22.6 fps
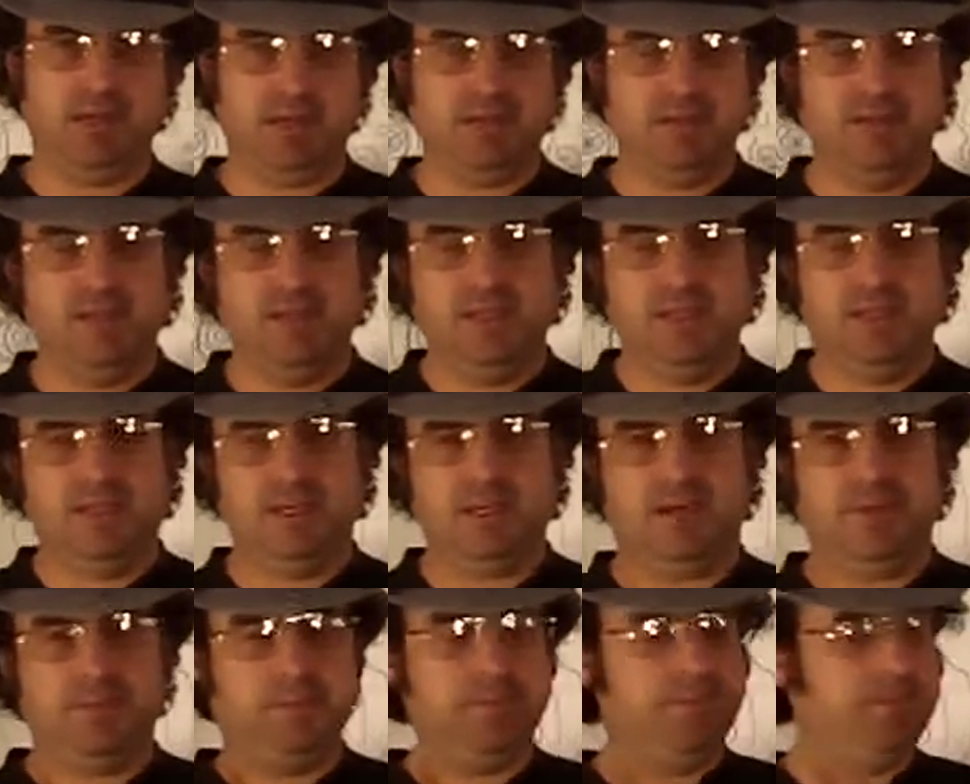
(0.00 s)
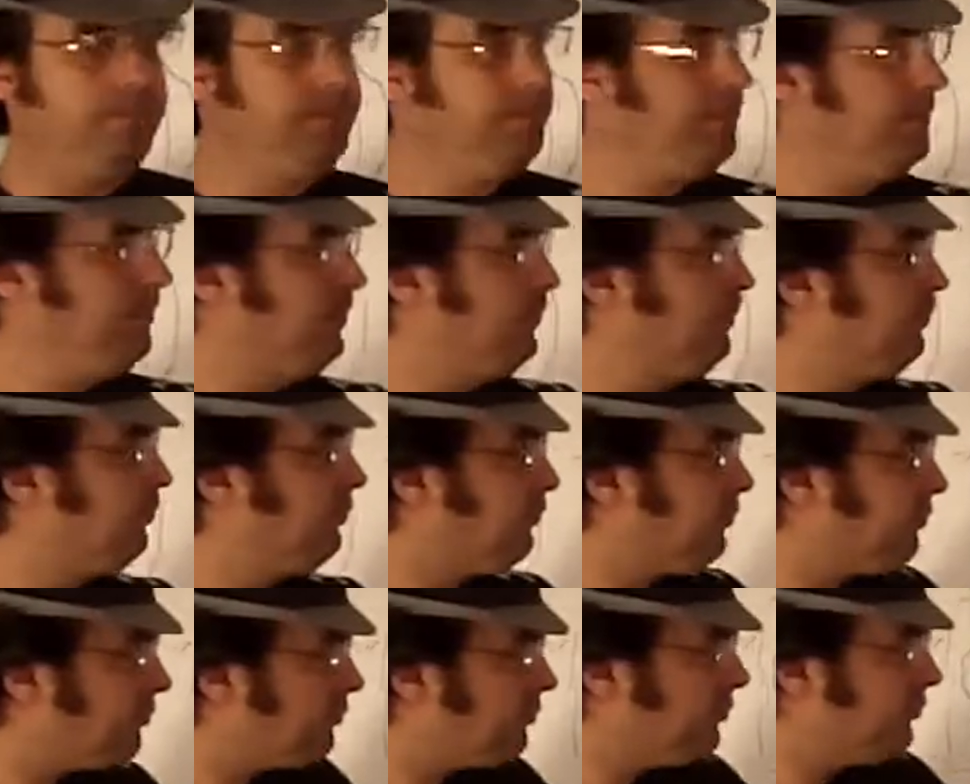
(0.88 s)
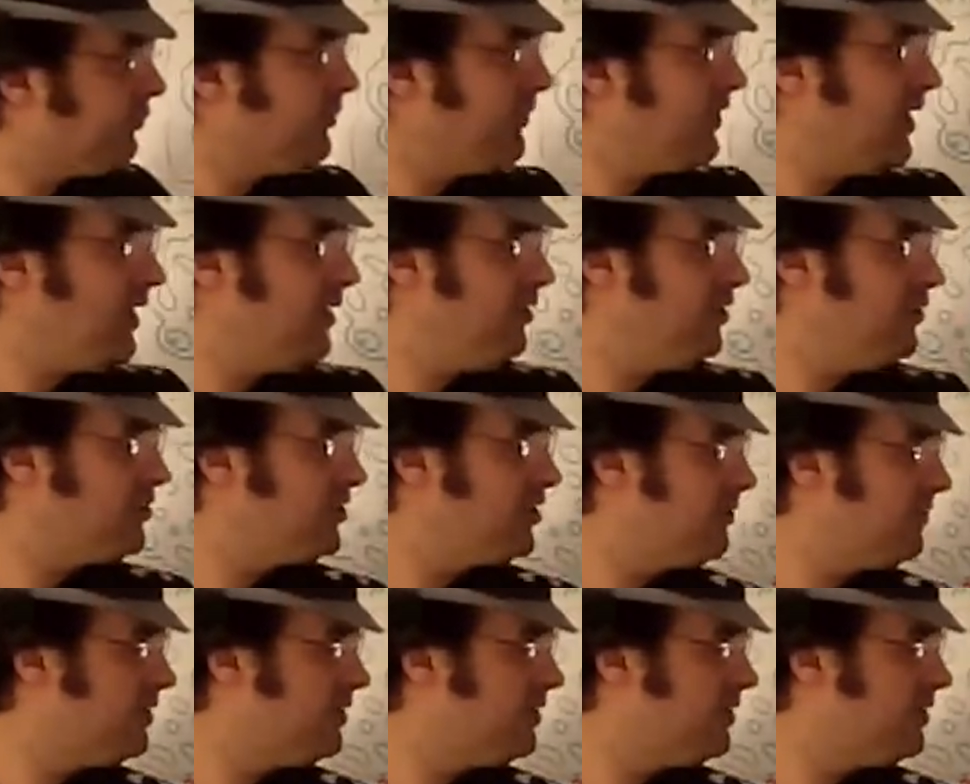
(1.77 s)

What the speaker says: at. Now, there's